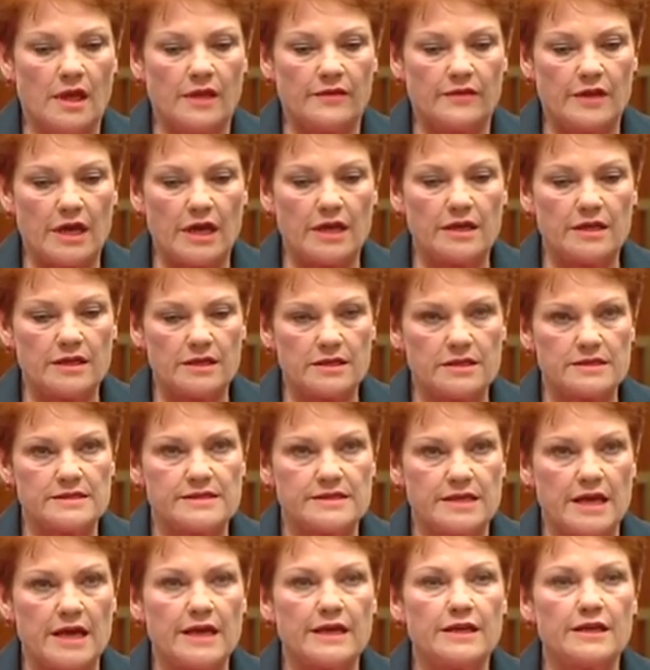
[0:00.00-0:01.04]
that it is
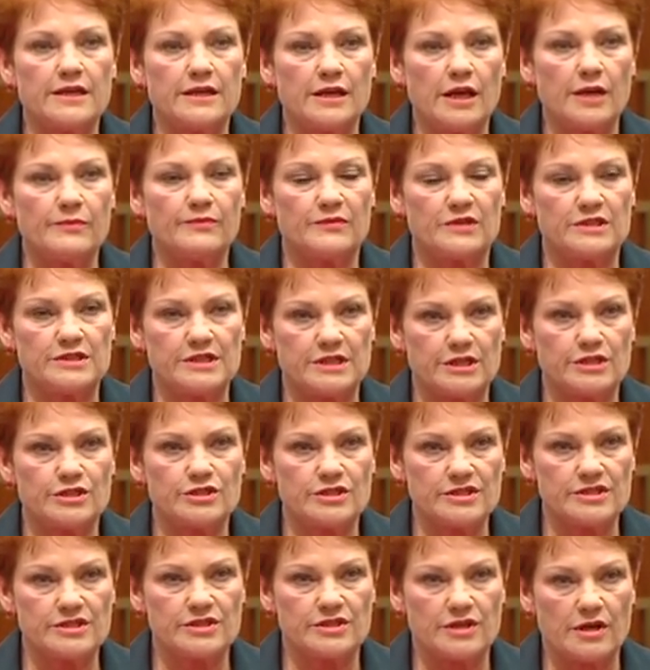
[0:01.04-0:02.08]
taking up the
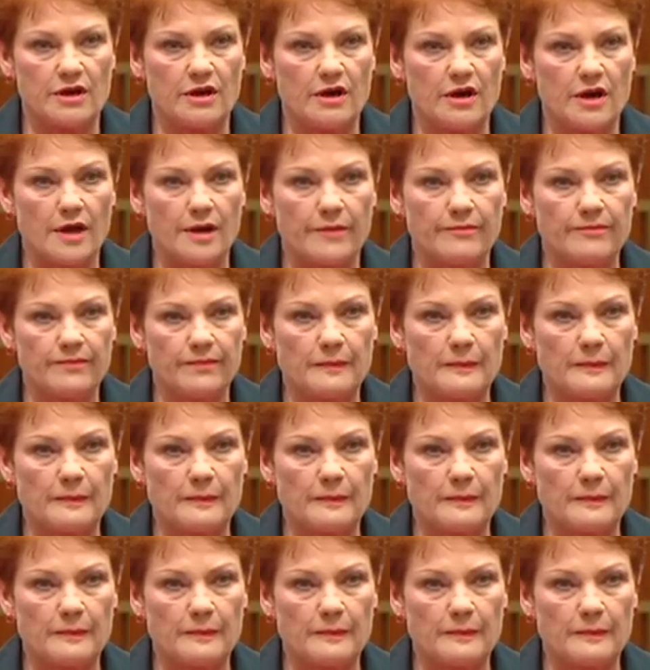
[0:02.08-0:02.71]
teacher's time.